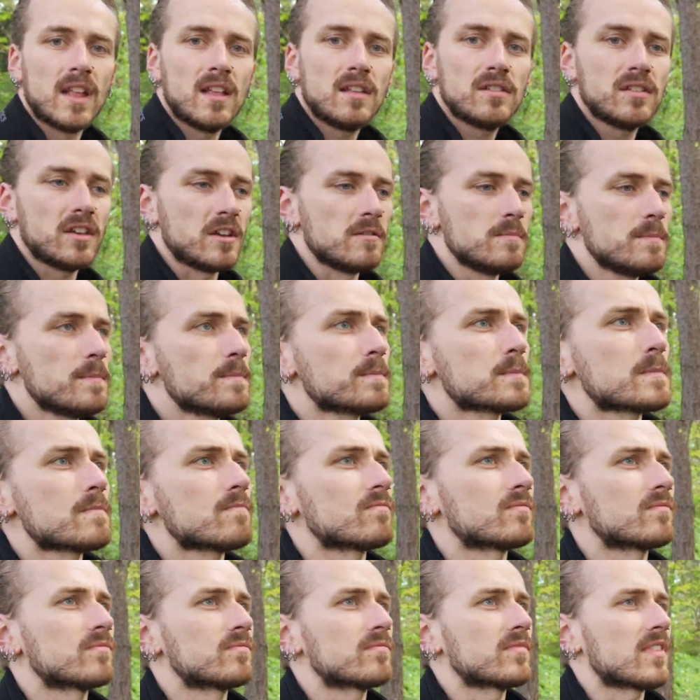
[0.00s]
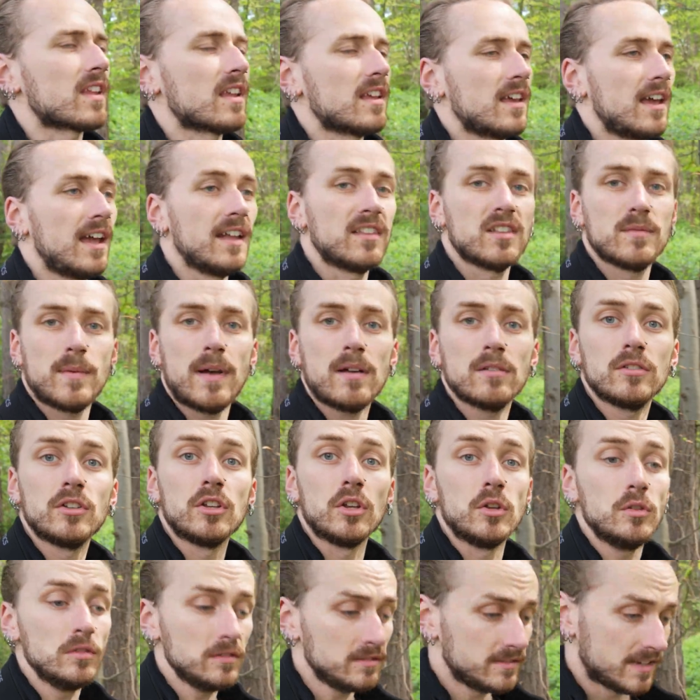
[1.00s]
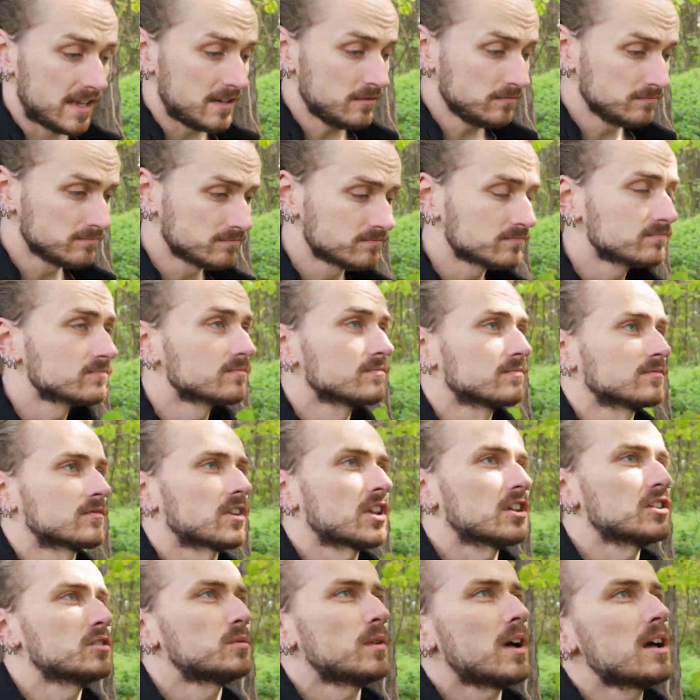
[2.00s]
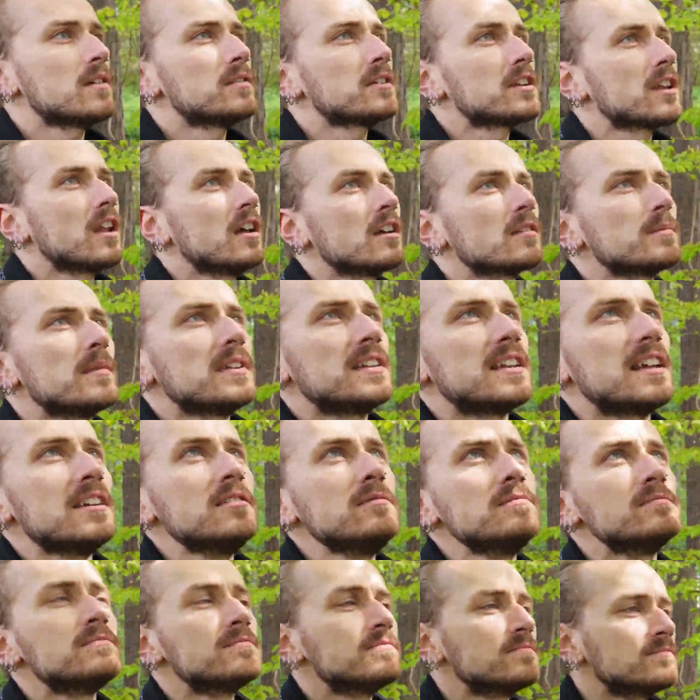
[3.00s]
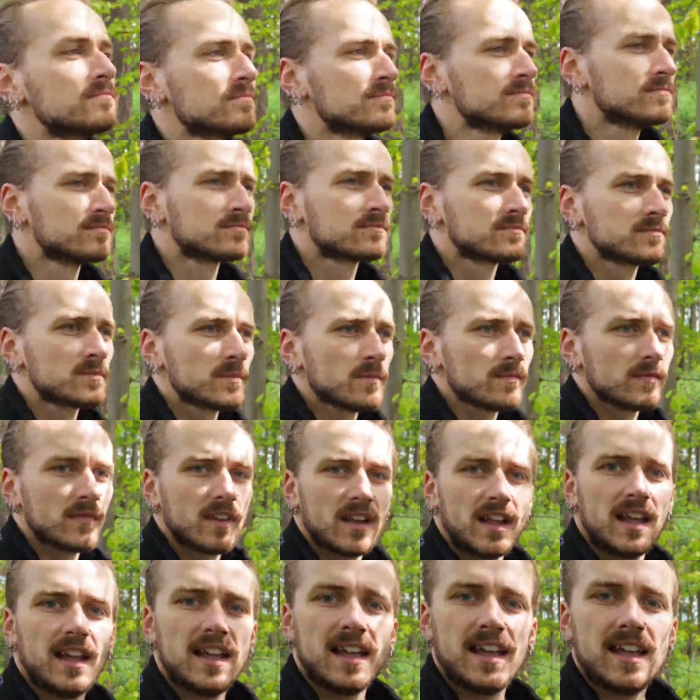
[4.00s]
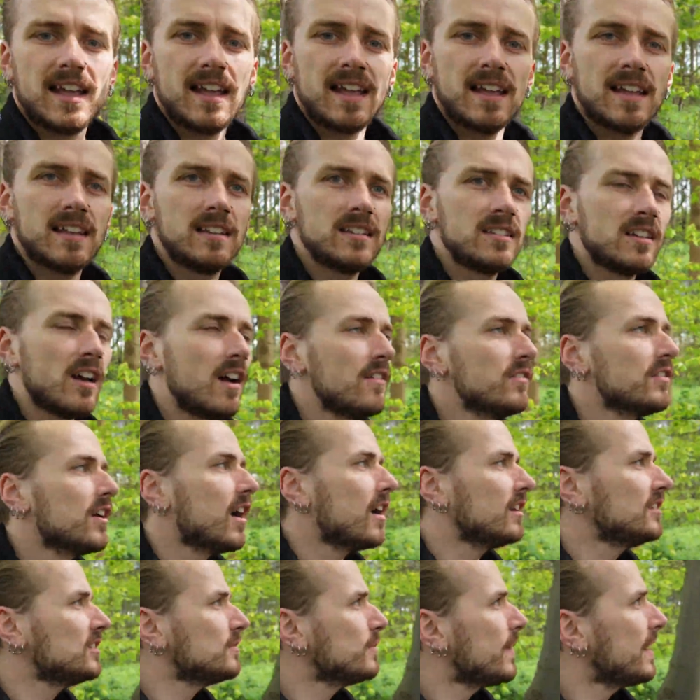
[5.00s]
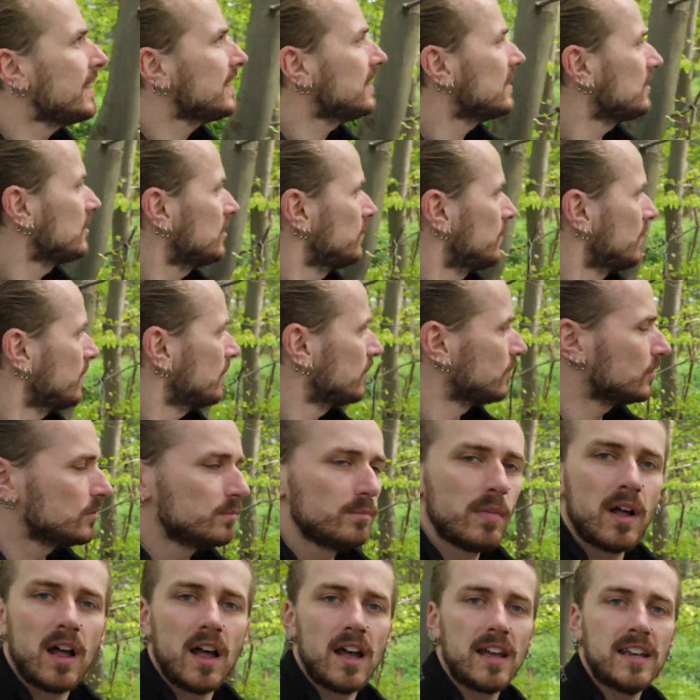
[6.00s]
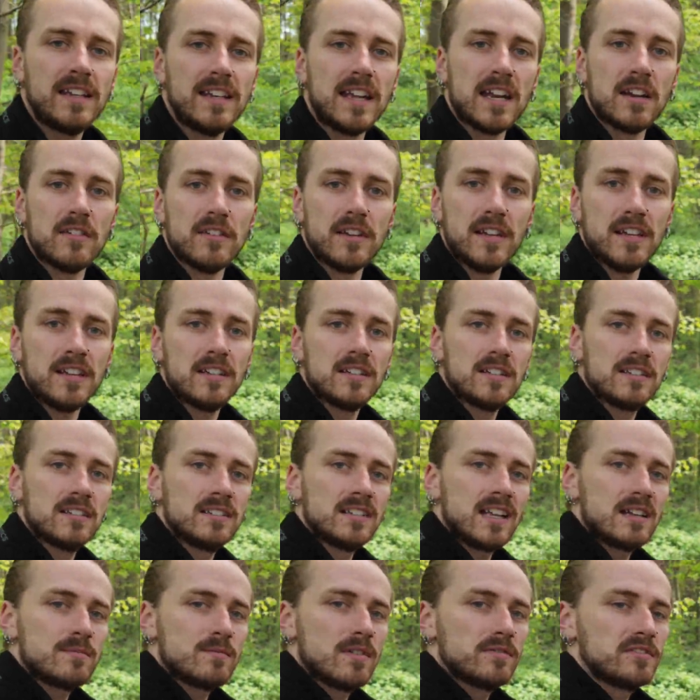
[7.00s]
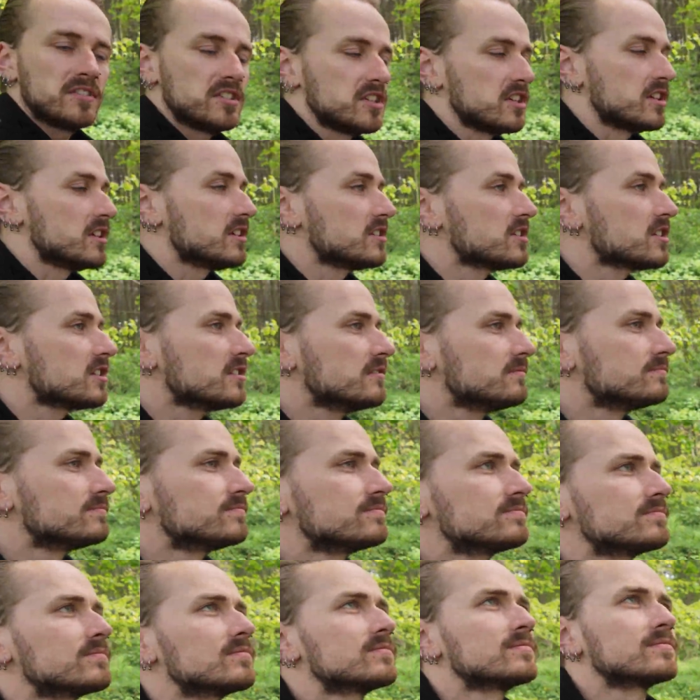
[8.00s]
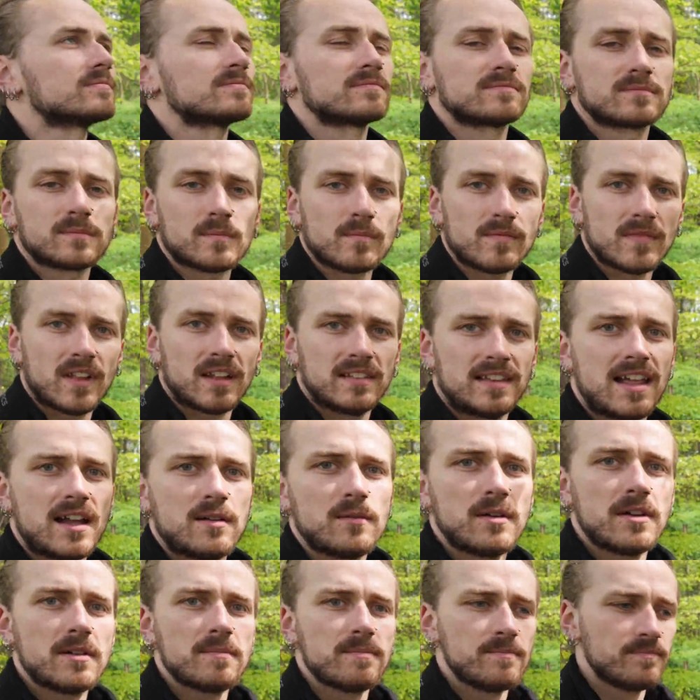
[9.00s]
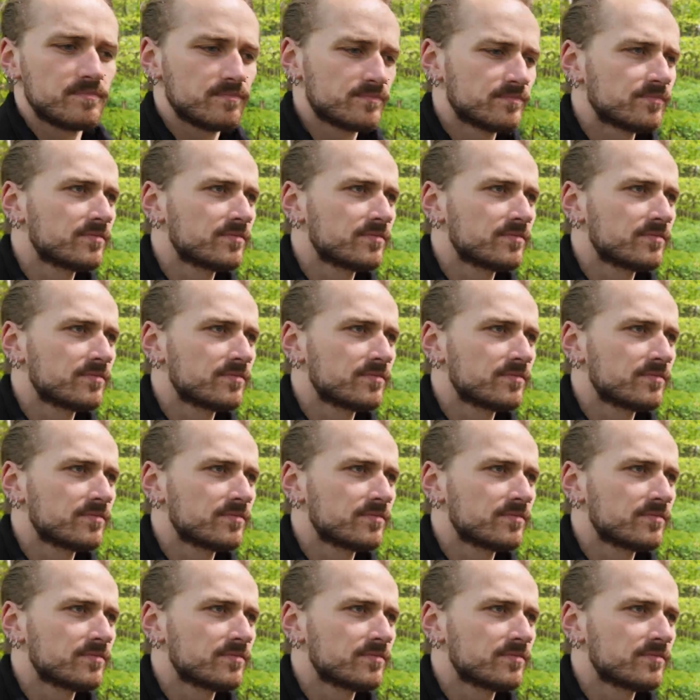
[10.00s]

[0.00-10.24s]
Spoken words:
So, it's about noon now, 12 o'clock, midday, and I've kind of made it to this little pine area down by the church. Now, on